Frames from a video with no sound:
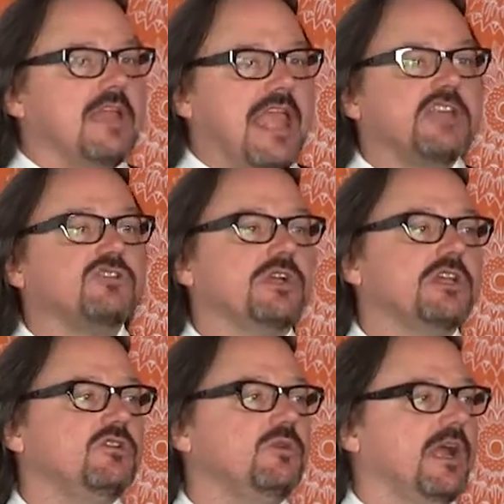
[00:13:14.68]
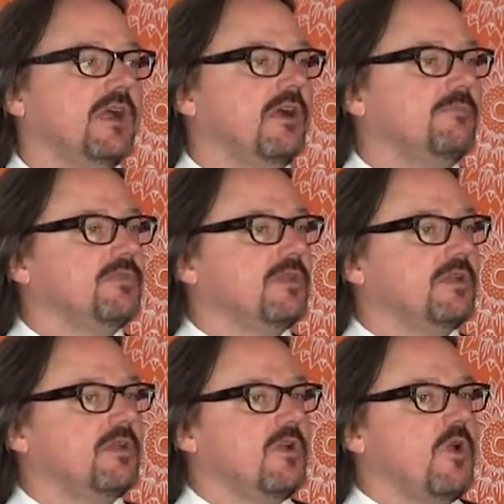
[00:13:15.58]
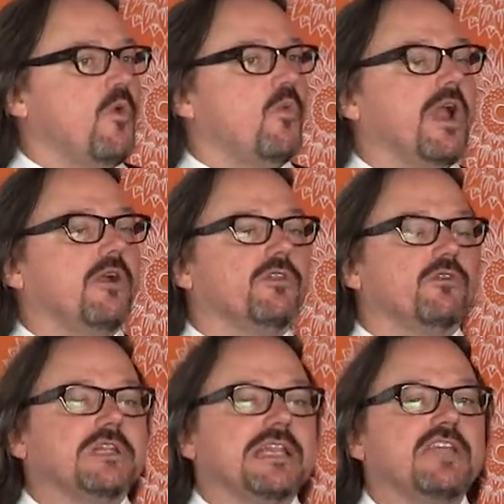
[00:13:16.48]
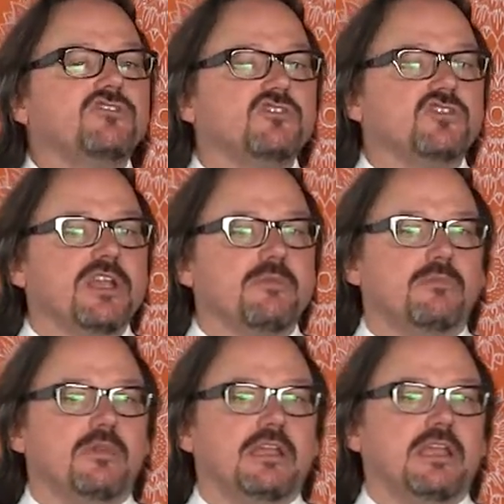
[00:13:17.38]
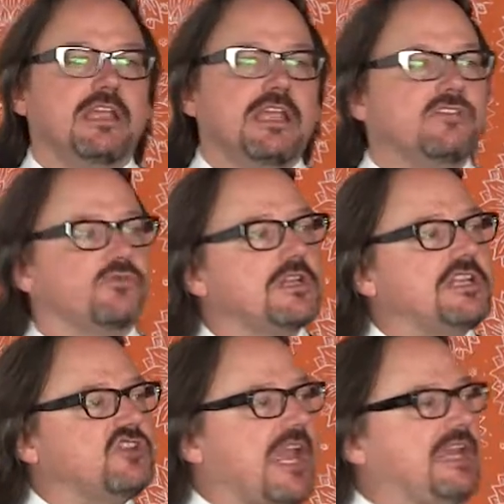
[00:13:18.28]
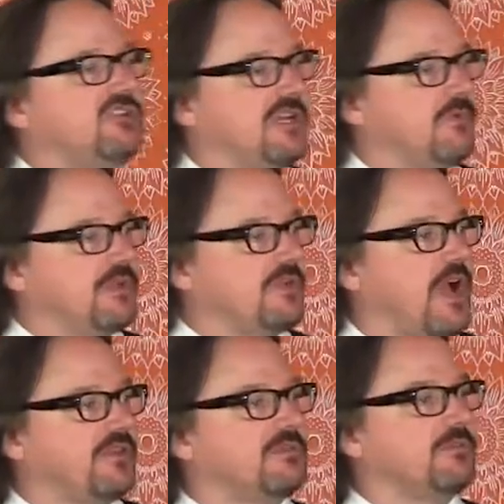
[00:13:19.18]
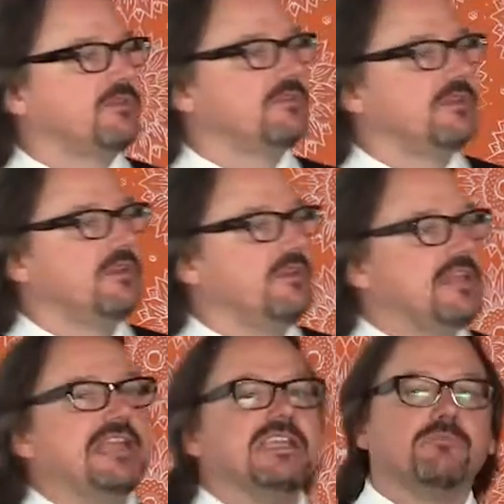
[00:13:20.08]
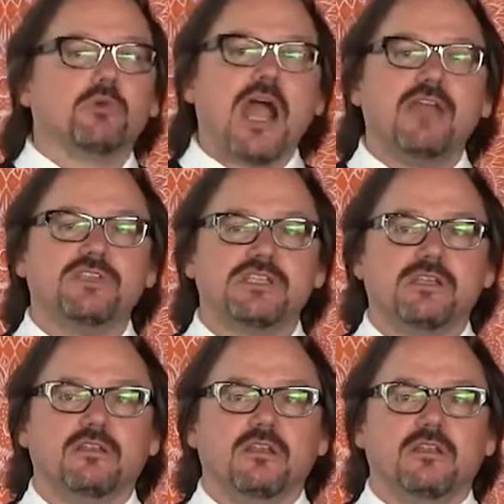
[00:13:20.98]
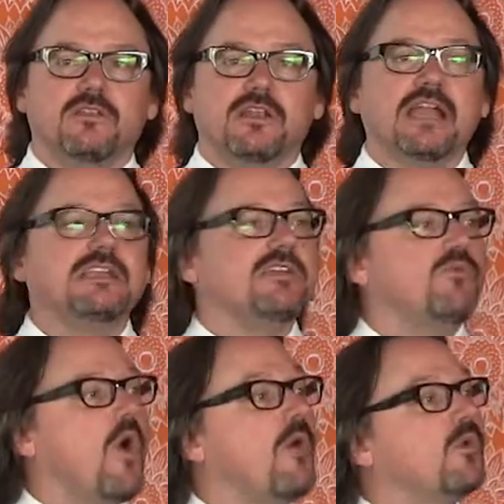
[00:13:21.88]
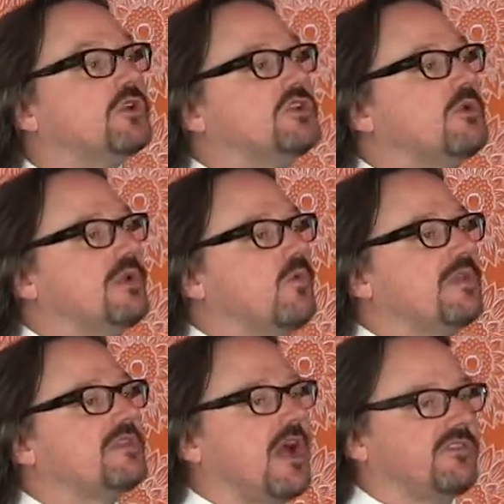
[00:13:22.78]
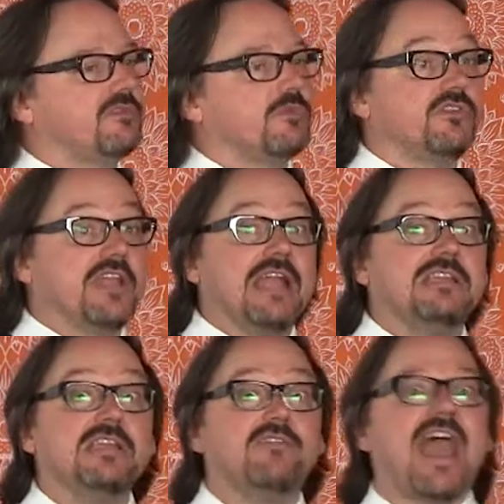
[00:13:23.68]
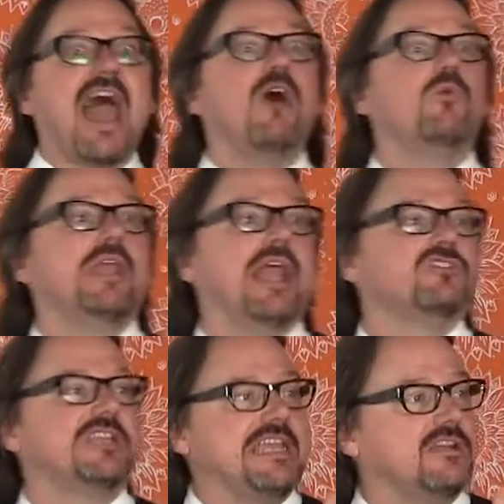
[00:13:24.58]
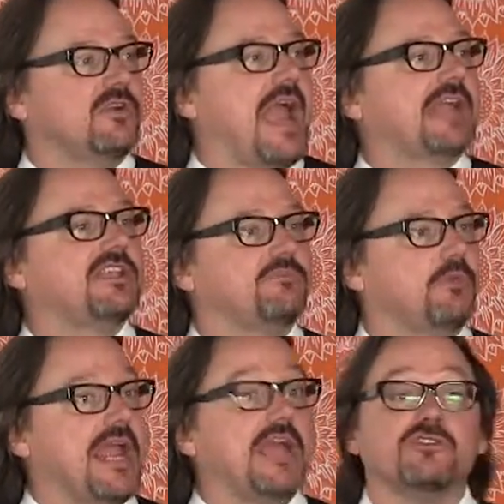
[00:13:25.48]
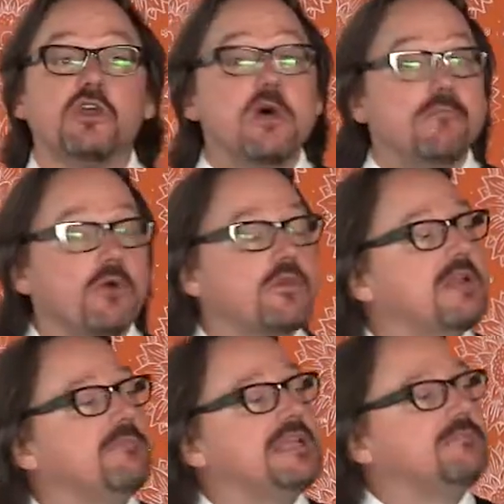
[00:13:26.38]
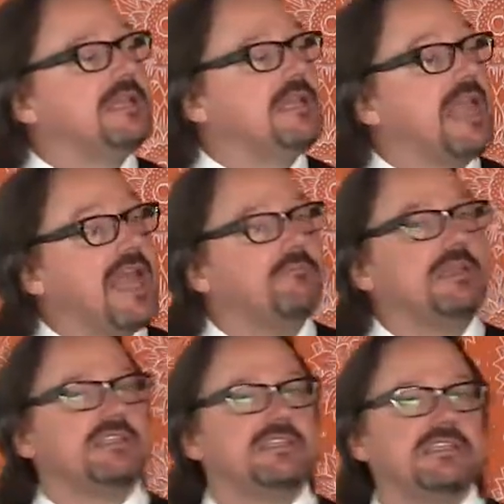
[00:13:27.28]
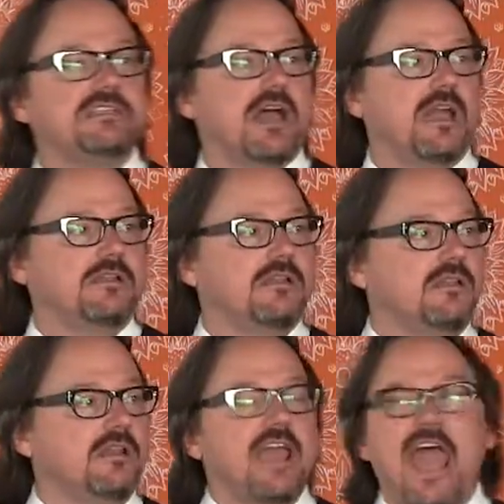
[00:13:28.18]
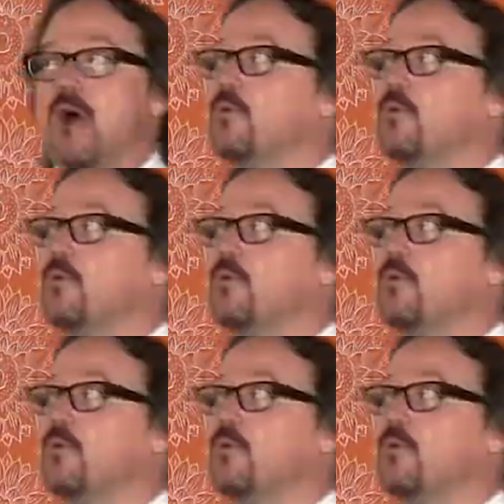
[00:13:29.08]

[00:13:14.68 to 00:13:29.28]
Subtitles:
entering a new era where the relationship is really changing with the customers. The idea of privacy, the idea of what we're doing with customers, the idea of how we actually interact as brands, both on a B2B and a B2C side, how